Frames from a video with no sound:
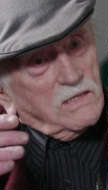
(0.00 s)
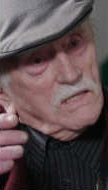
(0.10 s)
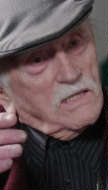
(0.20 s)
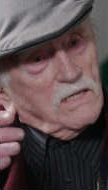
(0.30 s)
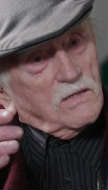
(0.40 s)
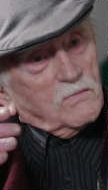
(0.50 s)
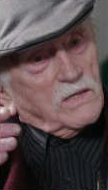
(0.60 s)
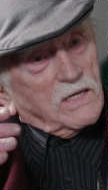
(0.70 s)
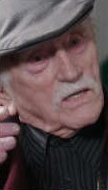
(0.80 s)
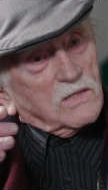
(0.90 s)
mm,
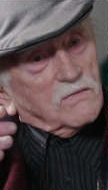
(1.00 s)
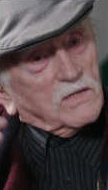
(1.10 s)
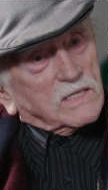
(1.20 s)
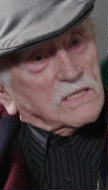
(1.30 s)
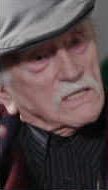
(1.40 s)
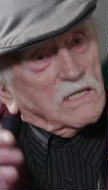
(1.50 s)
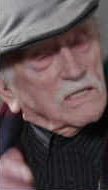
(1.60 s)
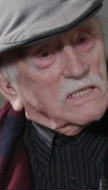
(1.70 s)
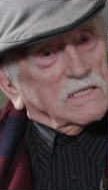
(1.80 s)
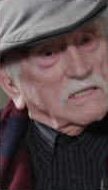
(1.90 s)
when he could have rested
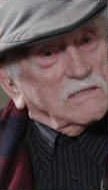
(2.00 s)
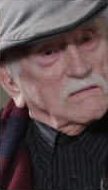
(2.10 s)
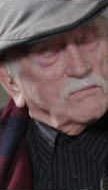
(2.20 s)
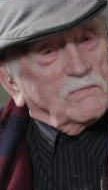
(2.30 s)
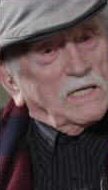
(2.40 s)
on his yes.